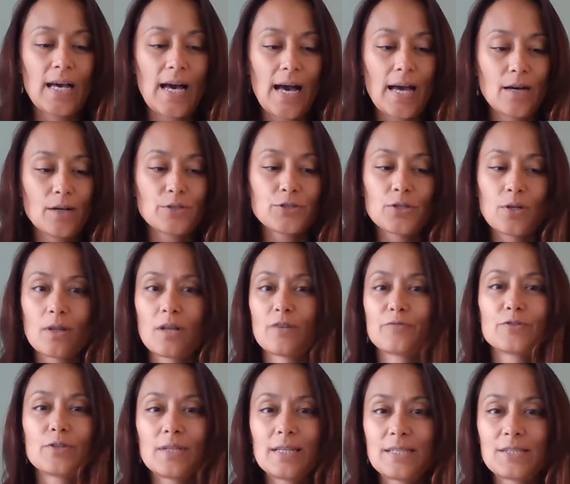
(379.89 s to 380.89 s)
I also
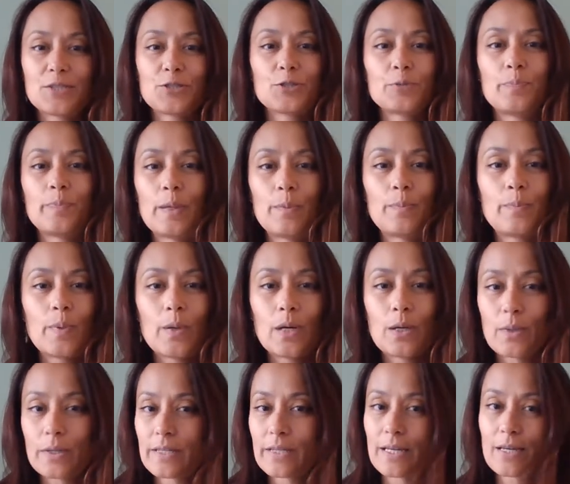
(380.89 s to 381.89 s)
love to listen to people
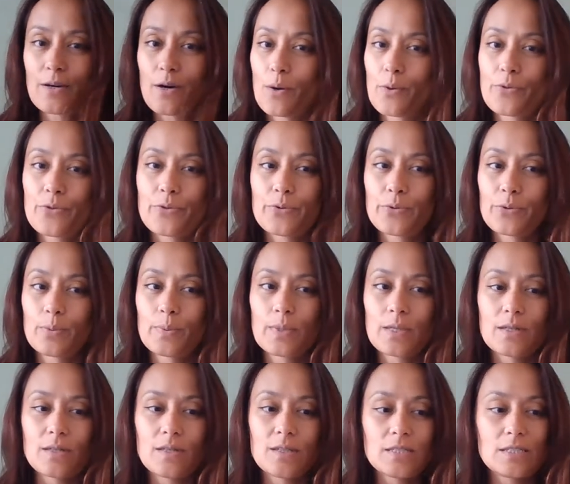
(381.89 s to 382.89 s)
and what they go through
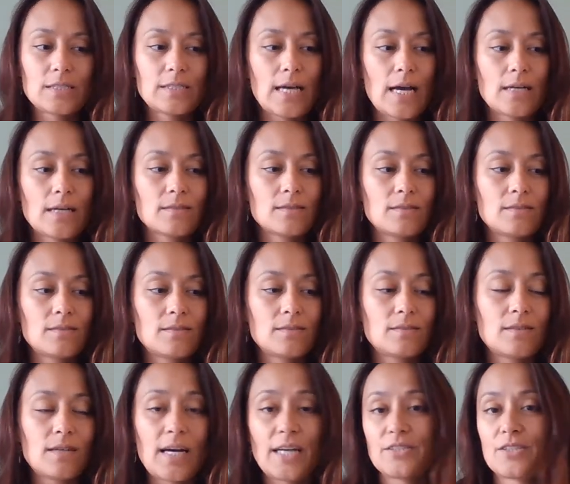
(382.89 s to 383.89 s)
because yeah,
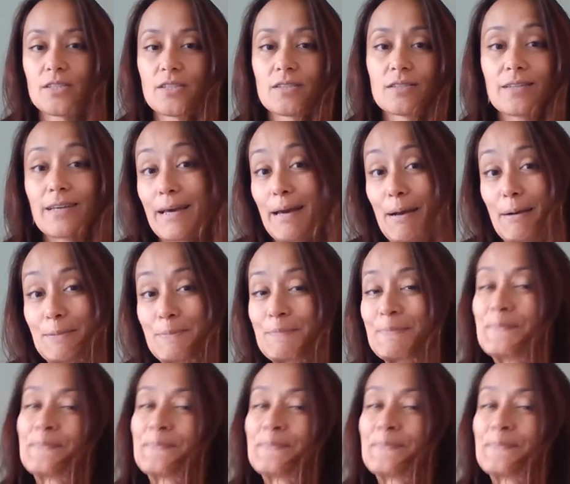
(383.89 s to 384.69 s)
I just care.